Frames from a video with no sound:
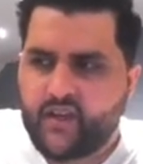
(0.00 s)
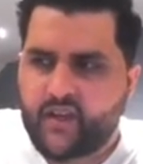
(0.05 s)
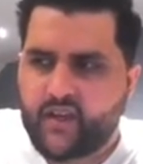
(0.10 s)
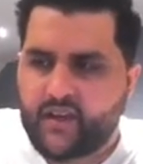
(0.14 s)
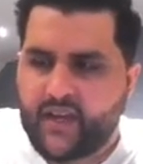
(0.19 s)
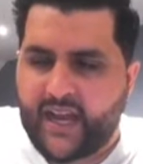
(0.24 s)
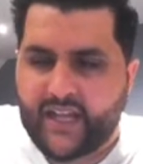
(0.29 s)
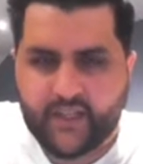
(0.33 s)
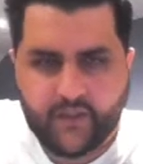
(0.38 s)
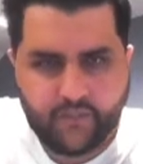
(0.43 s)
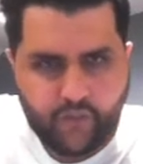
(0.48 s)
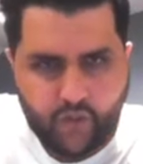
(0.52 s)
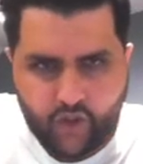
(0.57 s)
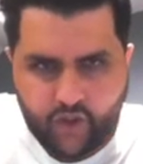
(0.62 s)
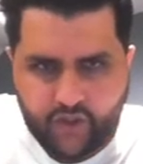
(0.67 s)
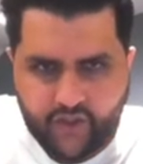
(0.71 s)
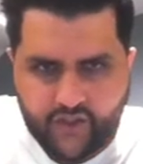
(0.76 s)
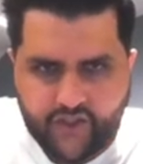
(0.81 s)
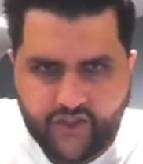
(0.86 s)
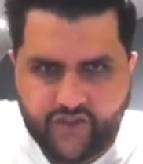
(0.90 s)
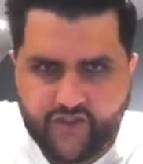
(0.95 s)
Had the ball
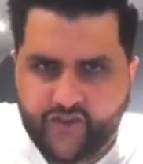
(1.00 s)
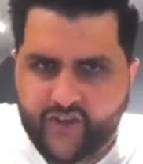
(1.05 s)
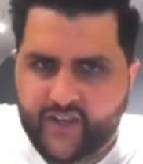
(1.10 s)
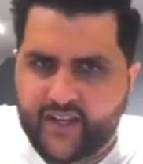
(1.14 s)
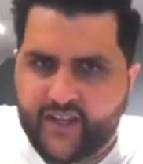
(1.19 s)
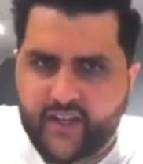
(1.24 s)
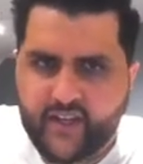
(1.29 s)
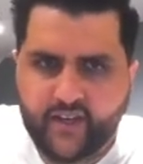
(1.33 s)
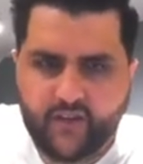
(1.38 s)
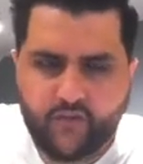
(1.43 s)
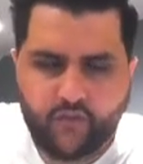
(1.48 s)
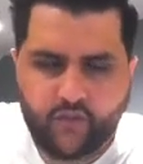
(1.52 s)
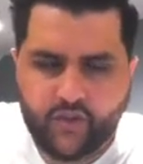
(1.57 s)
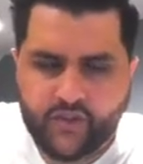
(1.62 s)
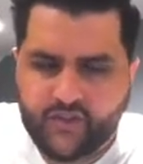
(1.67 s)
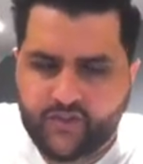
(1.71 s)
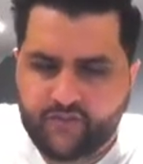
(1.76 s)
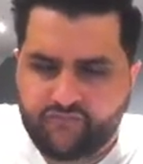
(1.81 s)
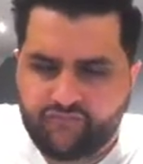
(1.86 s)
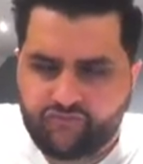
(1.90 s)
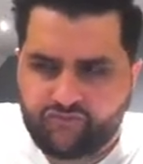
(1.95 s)
on the string,
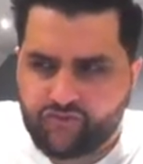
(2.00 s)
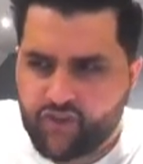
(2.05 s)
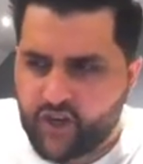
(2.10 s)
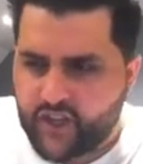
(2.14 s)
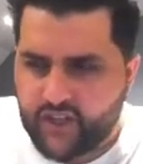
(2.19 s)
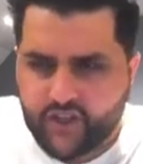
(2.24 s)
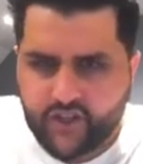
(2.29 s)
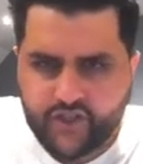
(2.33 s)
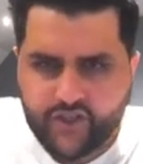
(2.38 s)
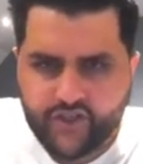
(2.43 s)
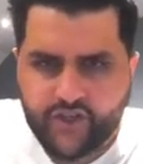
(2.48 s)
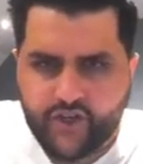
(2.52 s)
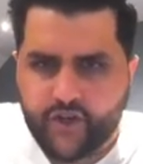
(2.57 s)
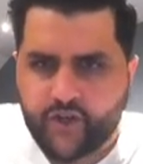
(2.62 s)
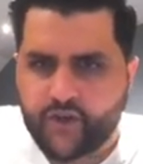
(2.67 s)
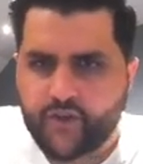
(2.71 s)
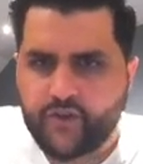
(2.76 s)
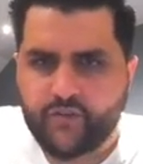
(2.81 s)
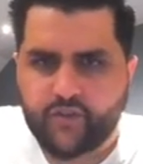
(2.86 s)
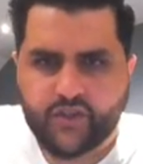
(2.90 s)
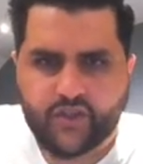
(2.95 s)
was running the
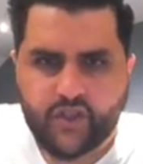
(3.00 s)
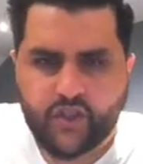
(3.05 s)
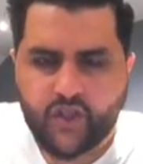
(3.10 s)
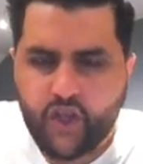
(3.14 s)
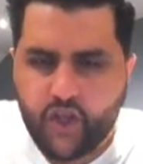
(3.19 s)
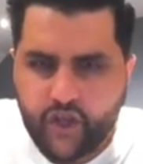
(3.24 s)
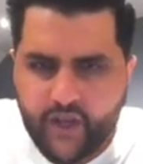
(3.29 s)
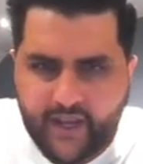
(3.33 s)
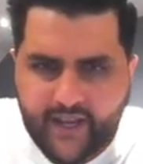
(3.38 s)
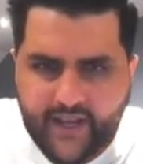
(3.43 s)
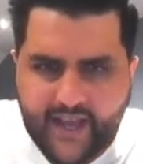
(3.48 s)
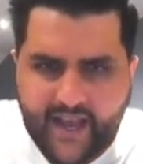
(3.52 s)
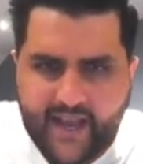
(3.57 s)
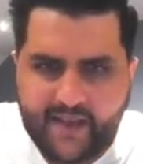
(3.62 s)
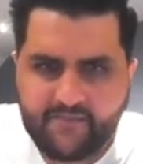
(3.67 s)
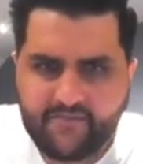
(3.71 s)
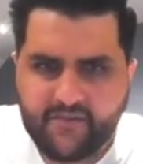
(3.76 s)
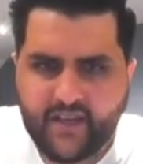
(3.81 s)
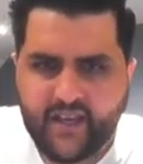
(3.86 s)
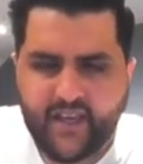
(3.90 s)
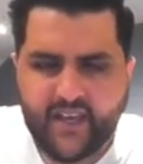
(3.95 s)
show, was looking
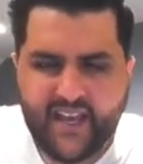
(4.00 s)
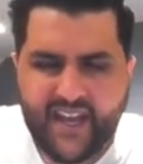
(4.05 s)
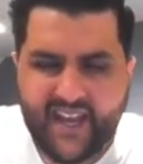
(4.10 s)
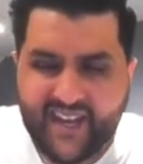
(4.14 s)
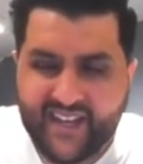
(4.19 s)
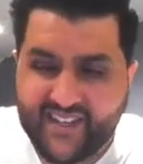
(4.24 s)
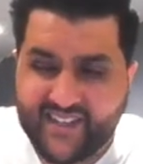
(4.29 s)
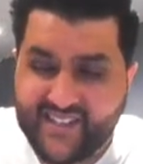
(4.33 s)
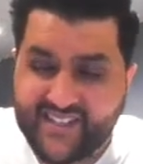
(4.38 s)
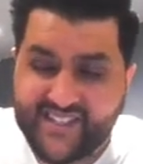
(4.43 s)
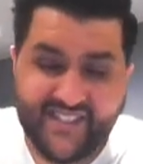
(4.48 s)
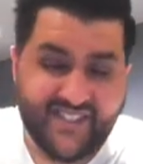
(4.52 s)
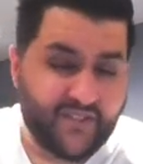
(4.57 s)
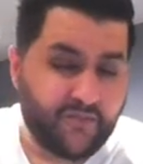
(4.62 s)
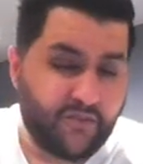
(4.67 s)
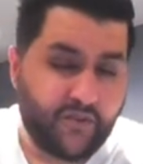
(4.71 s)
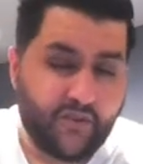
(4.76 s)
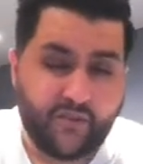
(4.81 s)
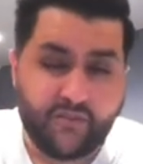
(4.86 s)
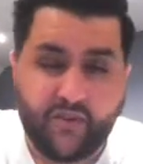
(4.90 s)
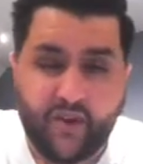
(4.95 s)
happy, and this is the
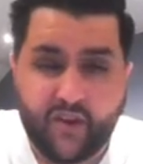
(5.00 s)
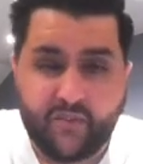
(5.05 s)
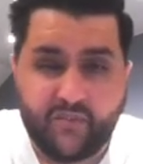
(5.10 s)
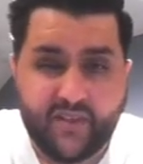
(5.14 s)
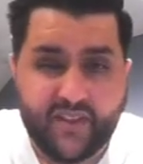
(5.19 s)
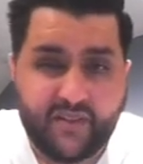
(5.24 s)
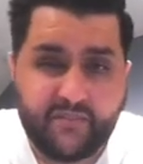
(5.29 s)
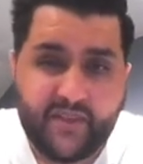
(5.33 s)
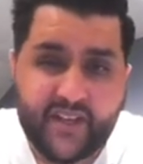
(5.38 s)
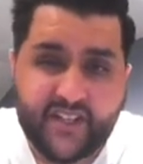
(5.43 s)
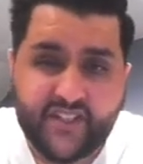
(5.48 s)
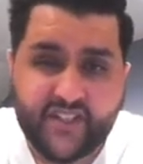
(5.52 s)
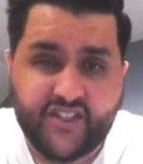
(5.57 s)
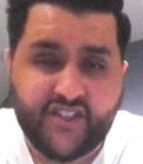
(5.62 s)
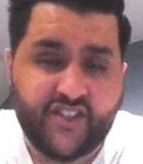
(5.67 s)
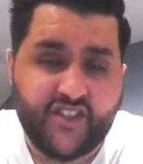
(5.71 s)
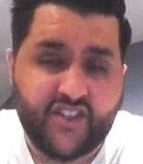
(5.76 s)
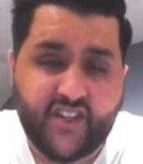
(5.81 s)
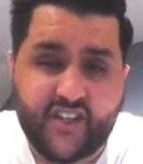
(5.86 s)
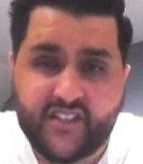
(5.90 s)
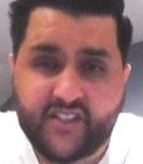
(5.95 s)
Paul Pogba that
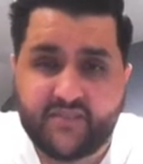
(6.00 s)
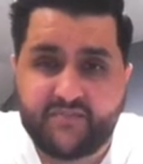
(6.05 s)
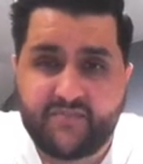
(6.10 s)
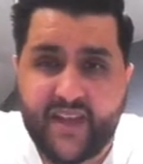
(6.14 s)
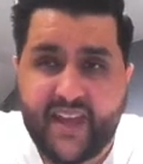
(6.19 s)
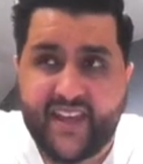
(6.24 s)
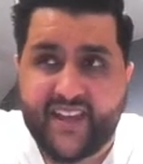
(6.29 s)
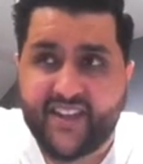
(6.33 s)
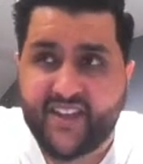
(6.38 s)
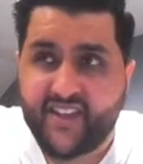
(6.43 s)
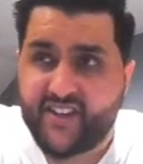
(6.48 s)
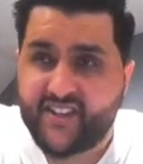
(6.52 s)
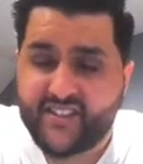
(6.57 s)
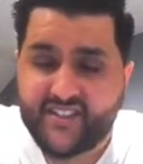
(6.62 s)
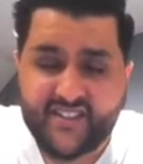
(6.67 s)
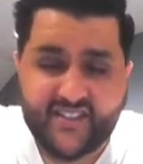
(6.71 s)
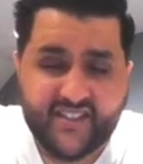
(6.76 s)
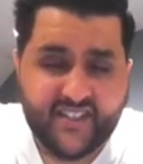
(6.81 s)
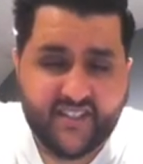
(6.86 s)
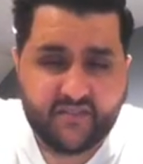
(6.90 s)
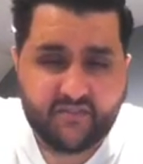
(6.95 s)
Manchester United paid
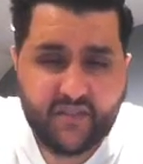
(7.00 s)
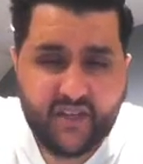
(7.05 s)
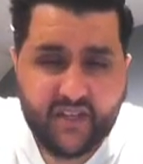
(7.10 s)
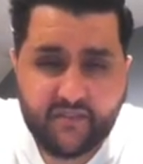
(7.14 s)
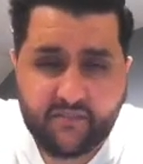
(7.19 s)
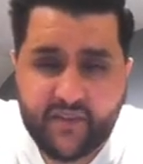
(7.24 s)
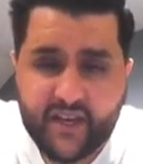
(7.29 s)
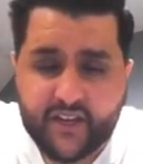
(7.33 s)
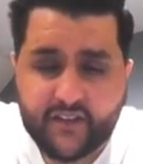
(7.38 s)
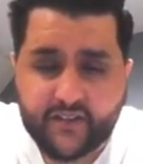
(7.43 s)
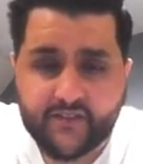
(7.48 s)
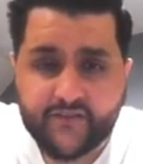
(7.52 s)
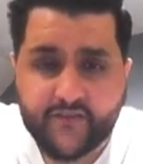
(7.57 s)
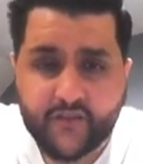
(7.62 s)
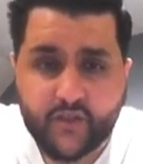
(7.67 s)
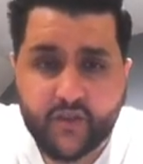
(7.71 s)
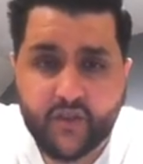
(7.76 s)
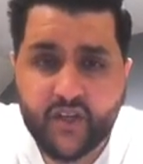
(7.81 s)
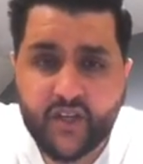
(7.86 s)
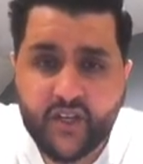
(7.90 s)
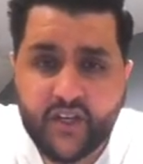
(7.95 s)
£96 million
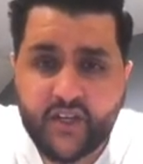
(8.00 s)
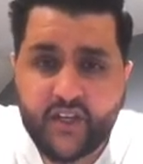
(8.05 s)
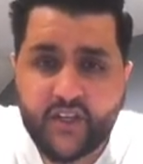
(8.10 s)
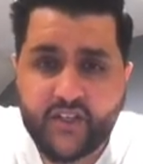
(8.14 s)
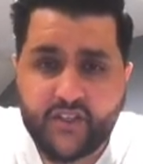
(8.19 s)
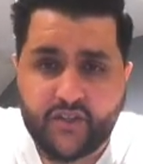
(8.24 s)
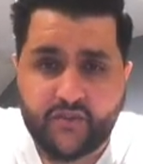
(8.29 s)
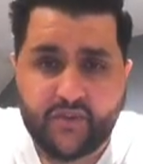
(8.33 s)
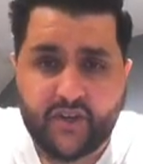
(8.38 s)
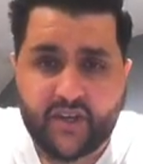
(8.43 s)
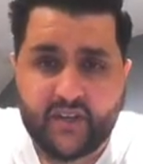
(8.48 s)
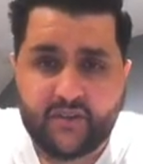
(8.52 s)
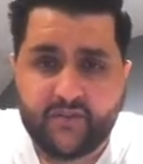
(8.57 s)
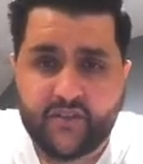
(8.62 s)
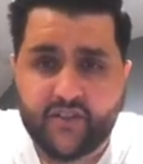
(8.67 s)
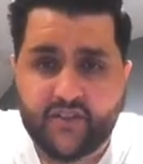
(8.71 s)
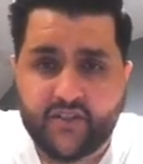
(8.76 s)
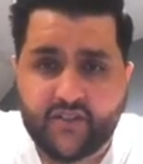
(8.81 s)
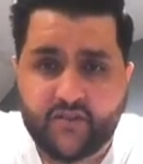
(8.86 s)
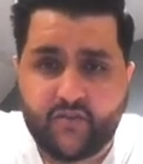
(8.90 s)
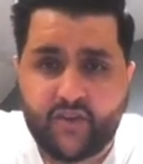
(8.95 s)
for to bring him
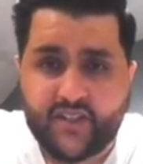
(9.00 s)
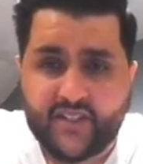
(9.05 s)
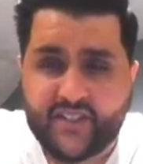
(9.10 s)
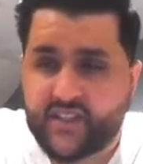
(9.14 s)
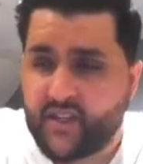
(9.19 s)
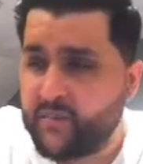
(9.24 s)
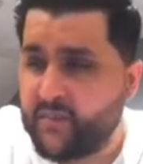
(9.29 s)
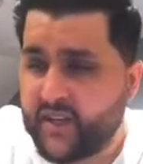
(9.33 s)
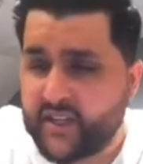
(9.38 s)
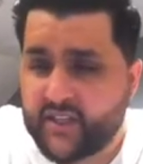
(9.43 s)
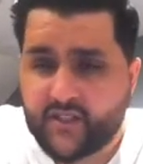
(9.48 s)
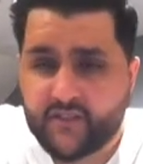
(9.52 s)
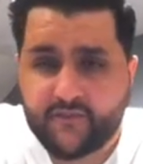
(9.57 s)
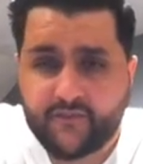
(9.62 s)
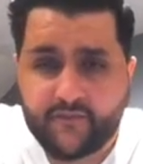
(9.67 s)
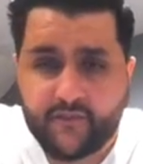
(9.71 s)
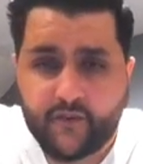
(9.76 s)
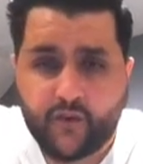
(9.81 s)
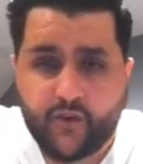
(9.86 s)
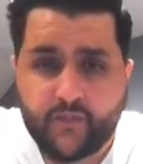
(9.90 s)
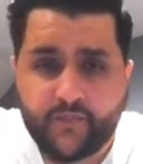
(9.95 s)
to the squad. He's coming into
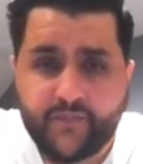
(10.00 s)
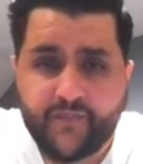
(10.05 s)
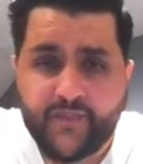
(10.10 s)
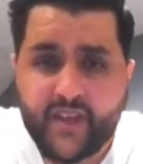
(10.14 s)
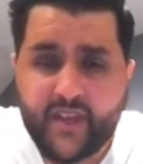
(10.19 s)
form.